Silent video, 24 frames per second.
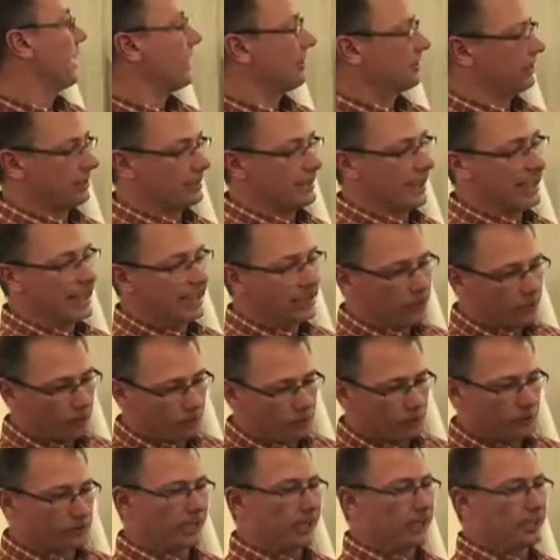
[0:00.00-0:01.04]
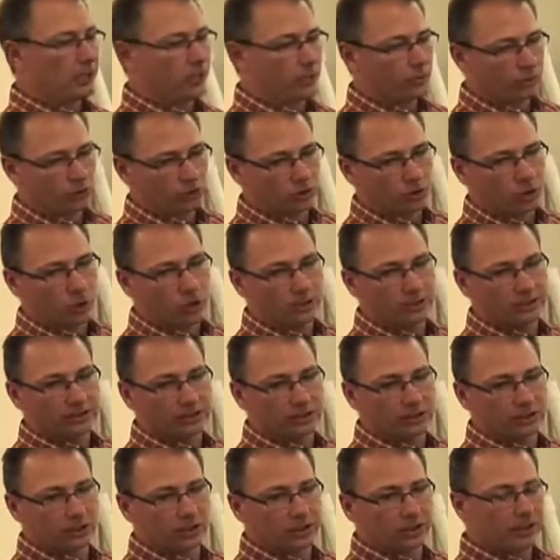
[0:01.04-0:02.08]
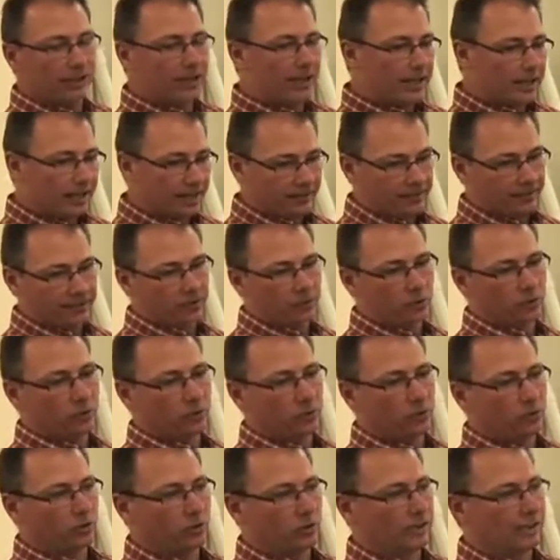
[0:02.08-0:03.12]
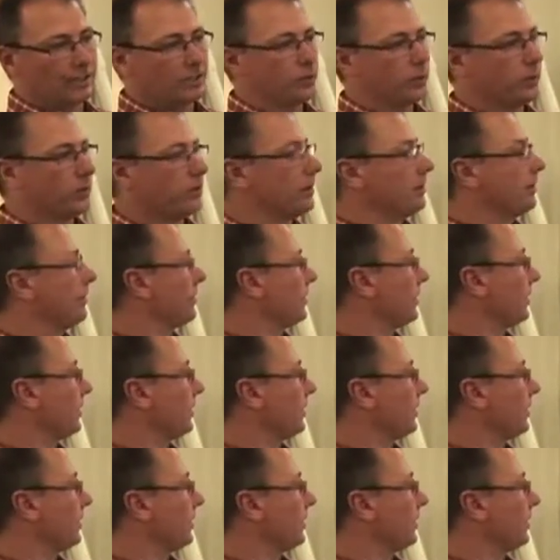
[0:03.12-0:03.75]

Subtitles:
has a tank where you take out the solids, and then the liquid